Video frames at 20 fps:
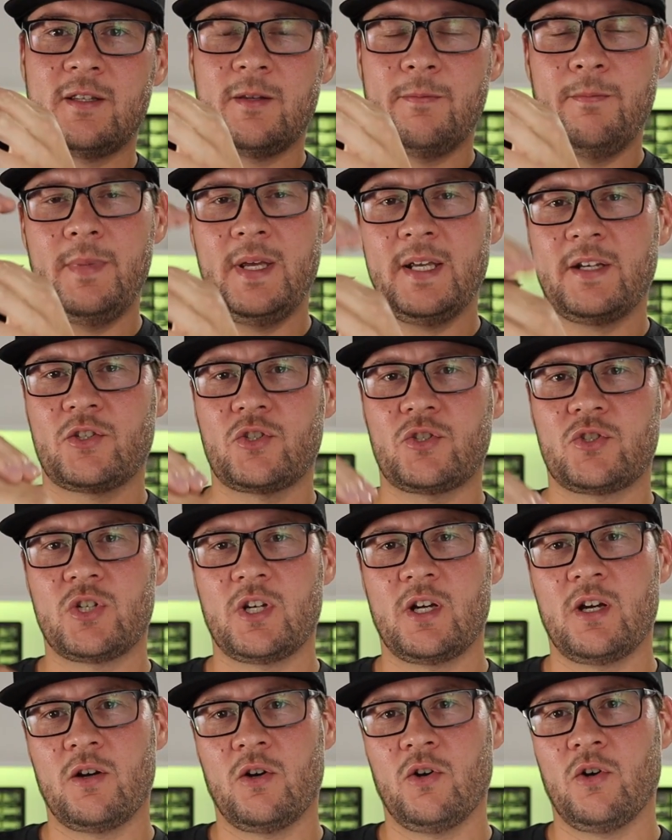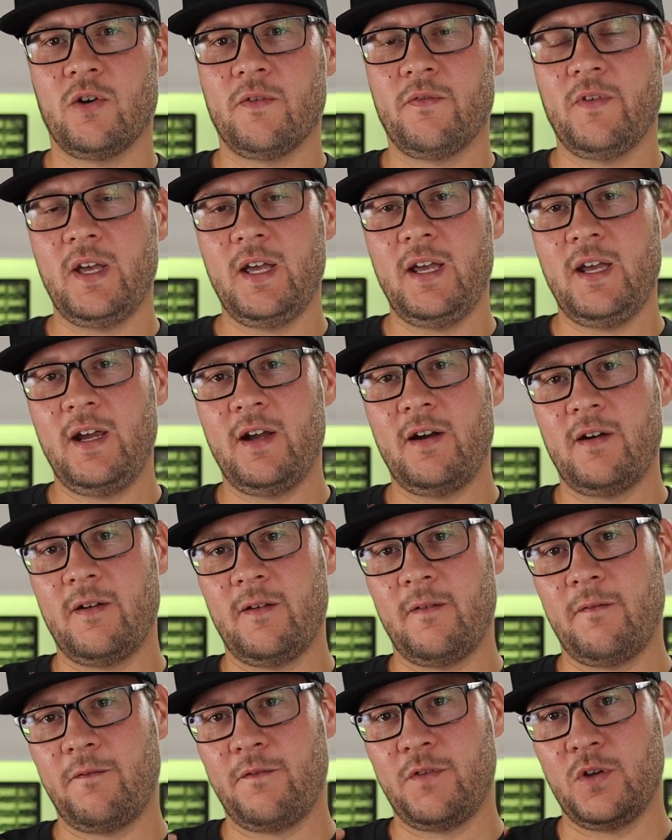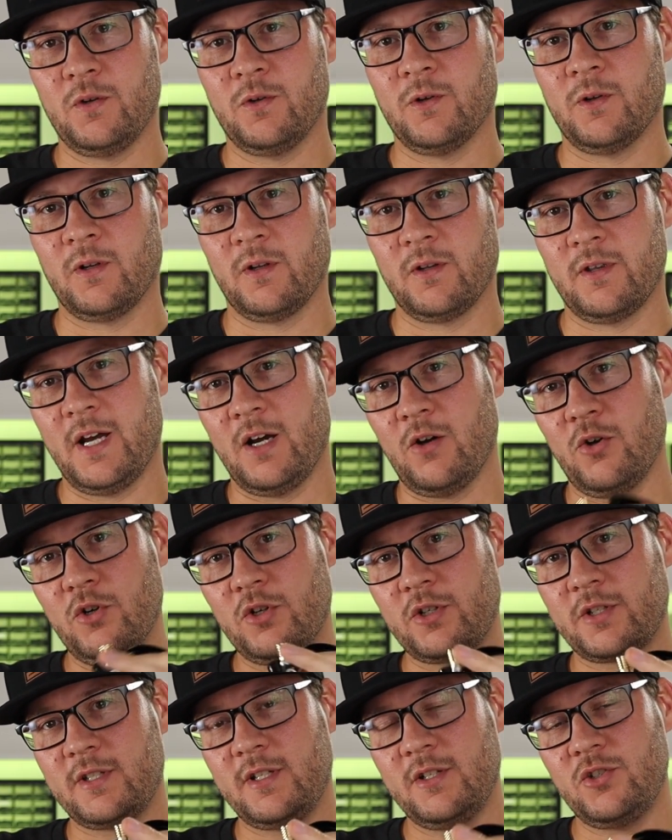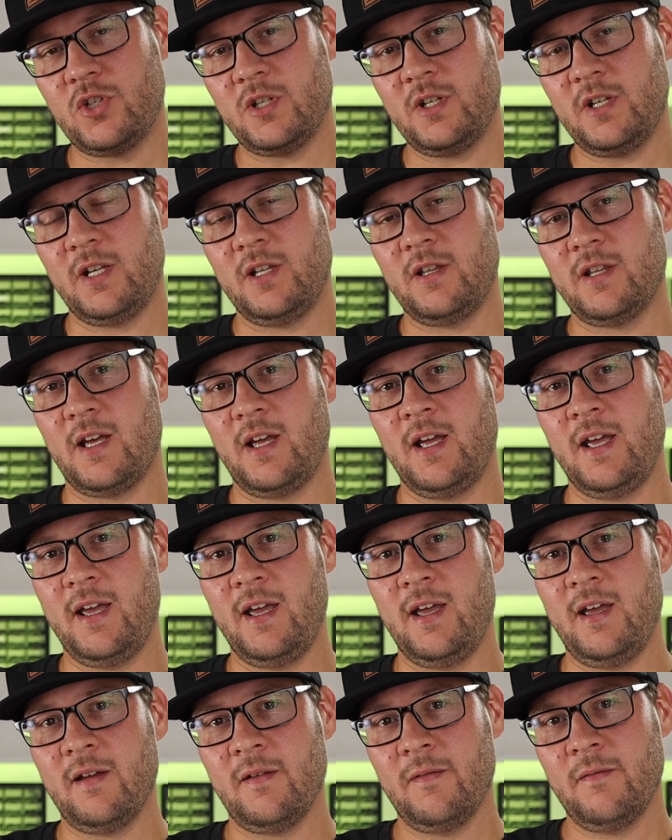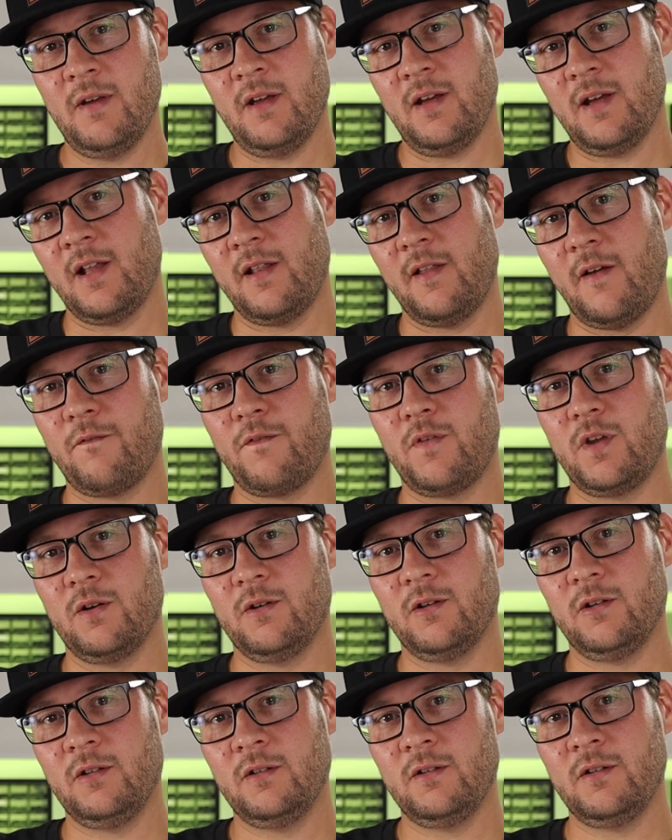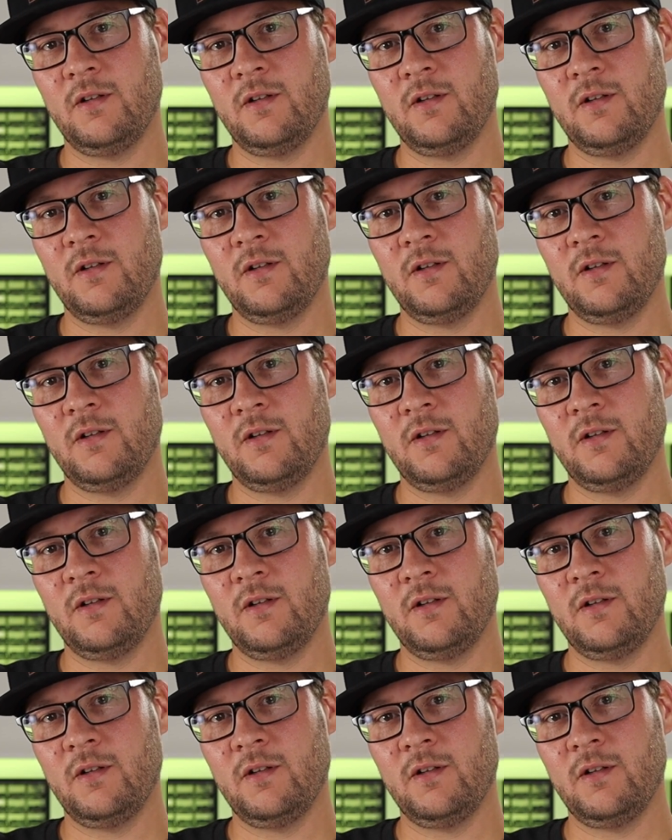mixture of air and fuel, the oxygen in the air and the fuel,